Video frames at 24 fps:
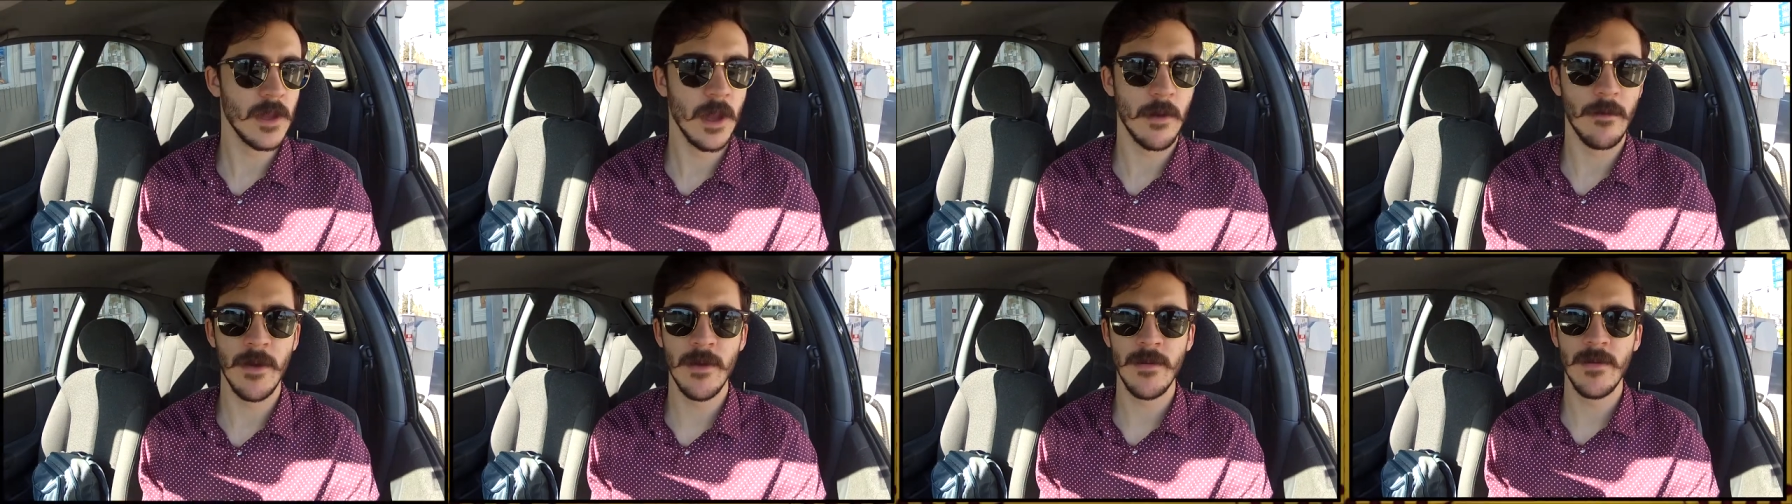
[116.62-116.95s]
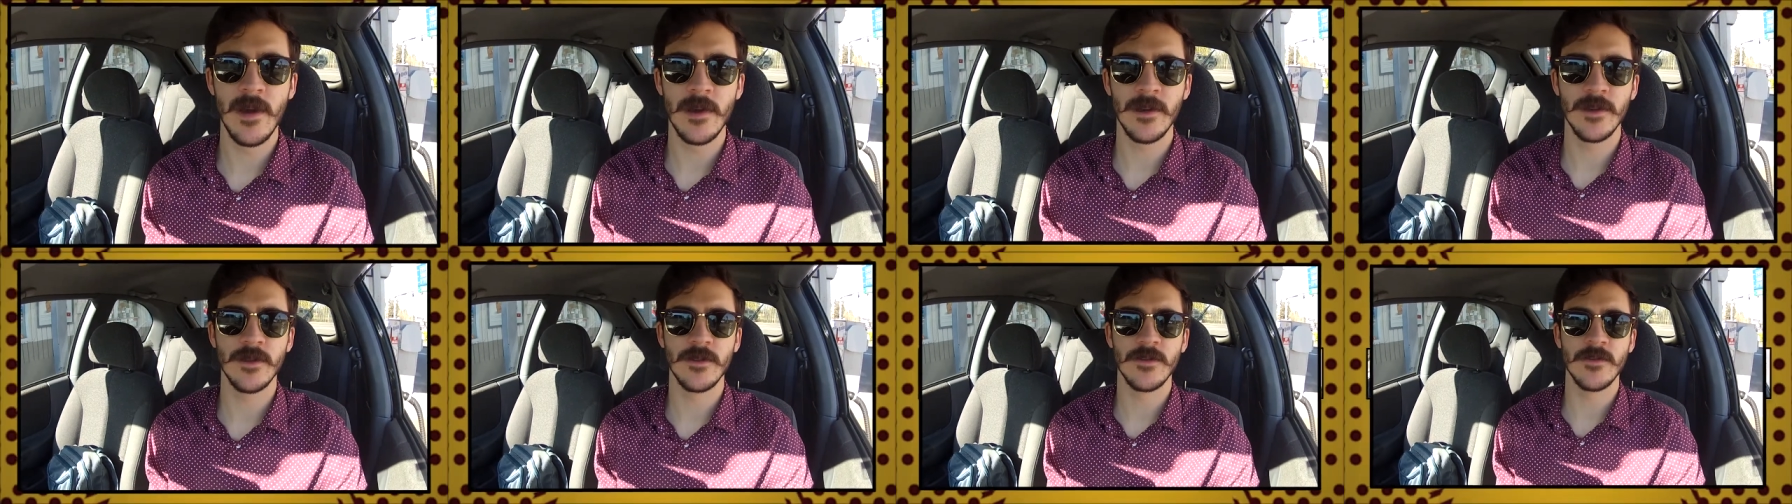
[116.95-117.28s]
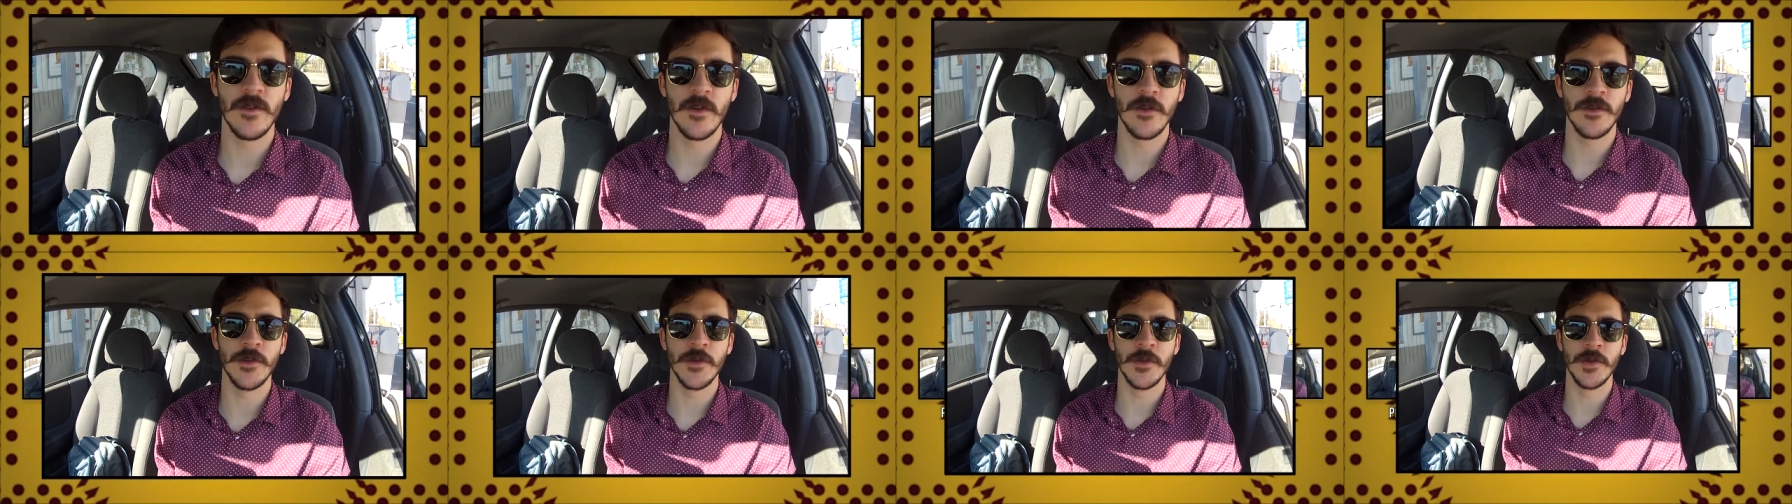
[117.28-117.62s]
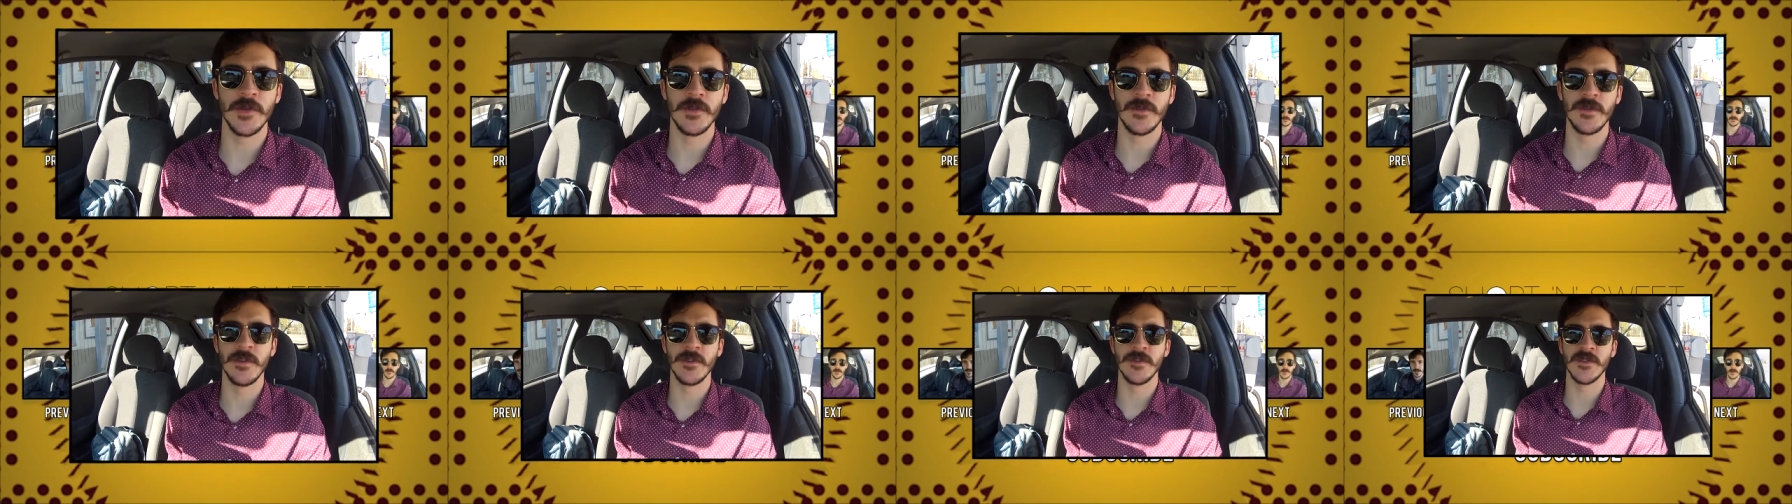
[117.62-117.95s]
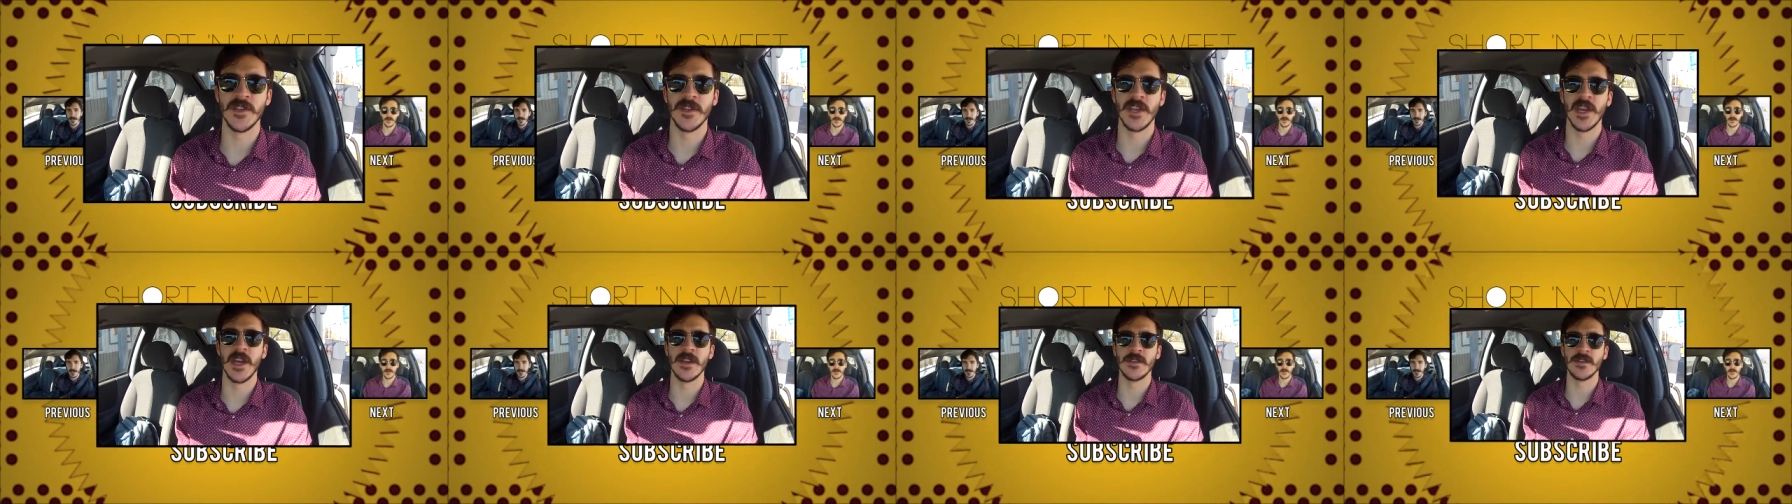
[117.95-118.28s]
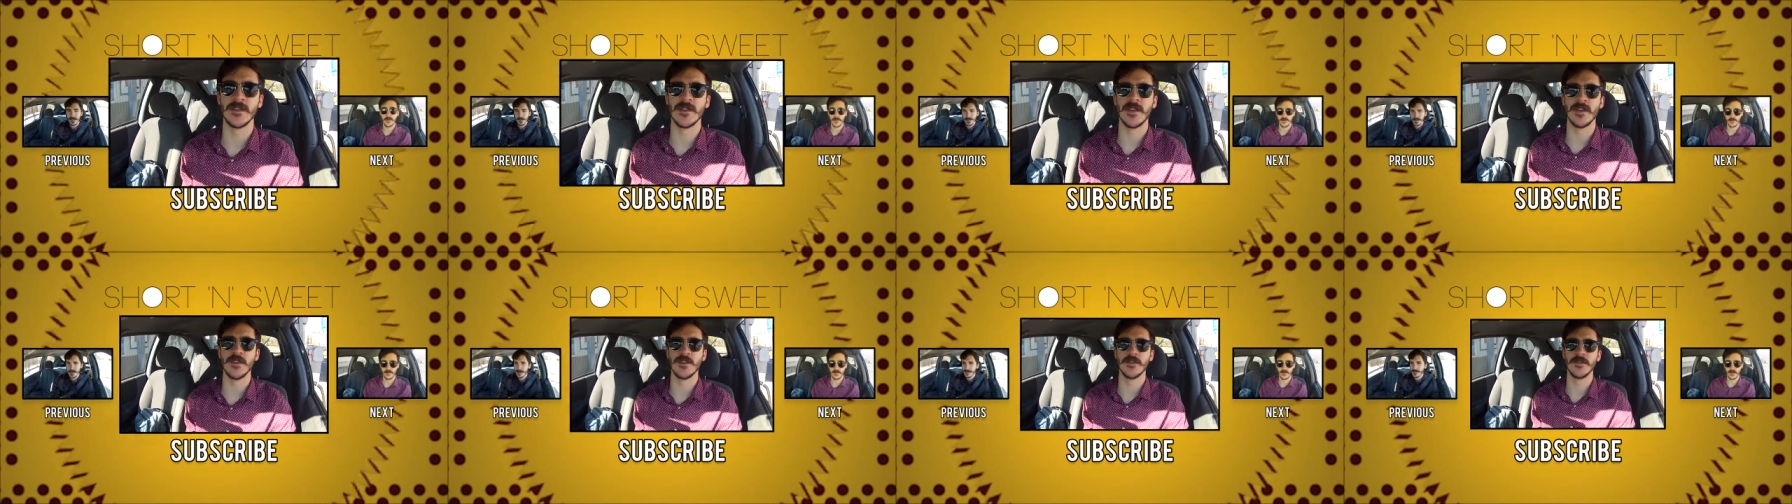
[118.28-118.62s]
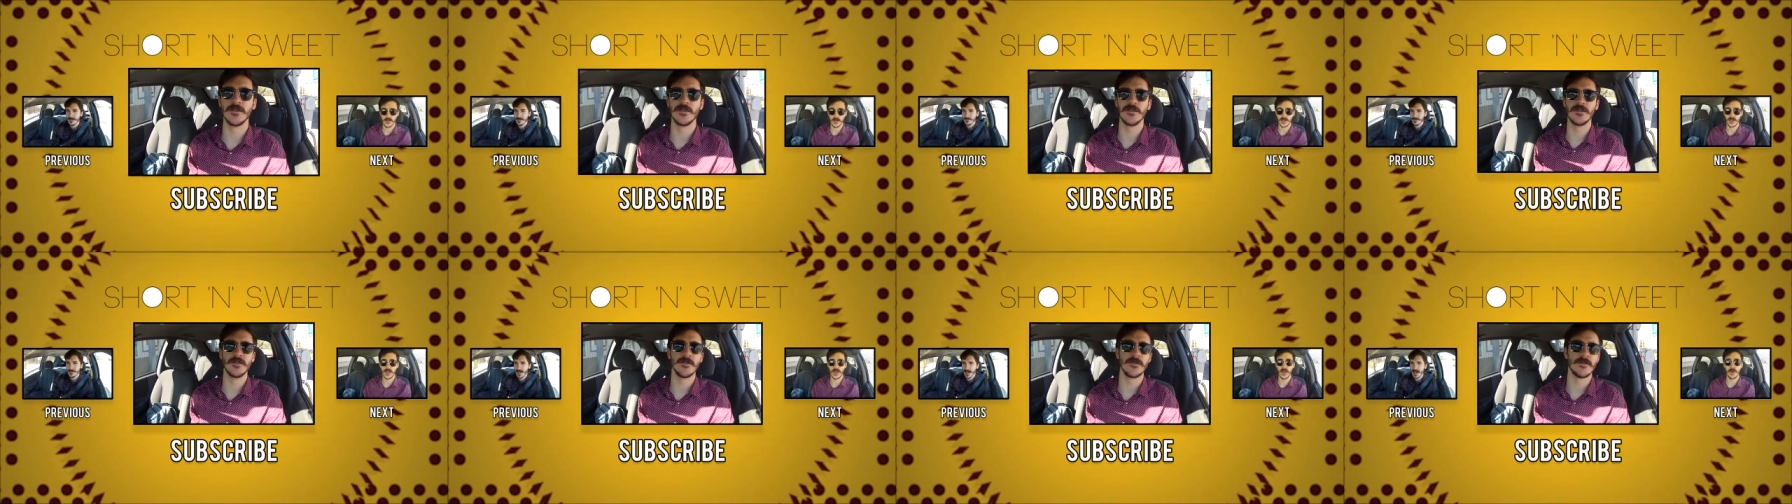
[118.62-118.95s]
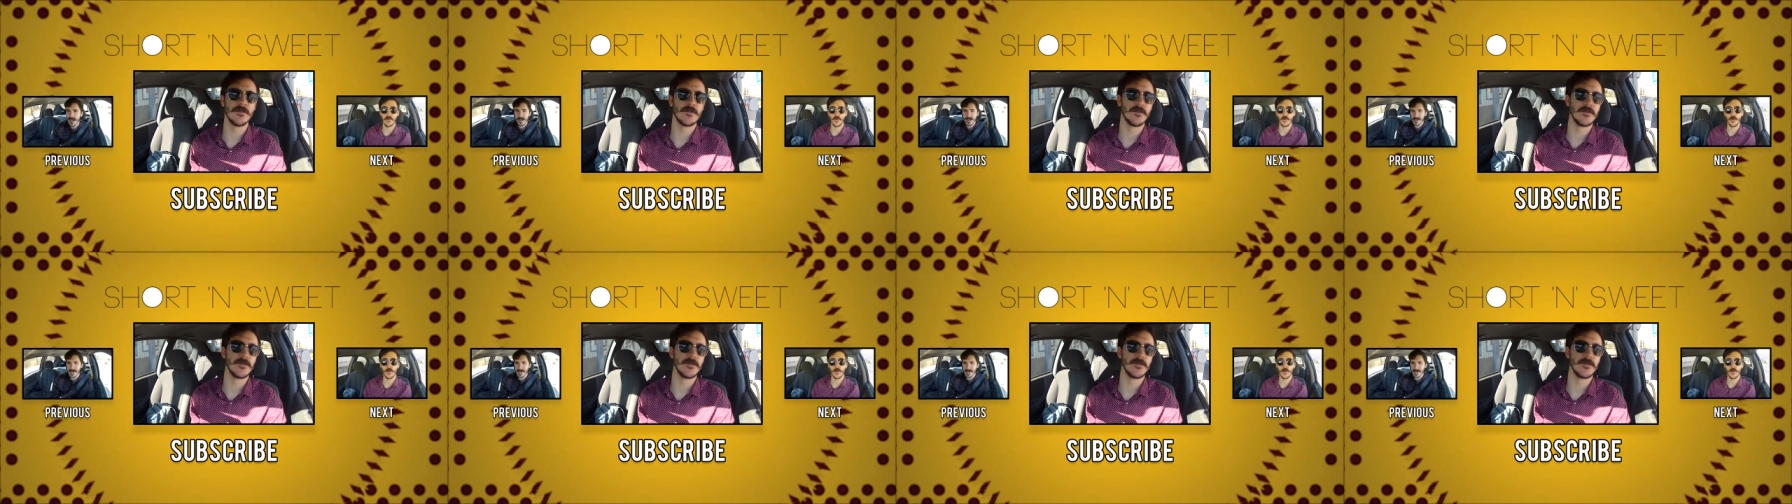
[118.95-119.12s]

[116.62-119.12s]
Maybe I should start doing things at gas stations.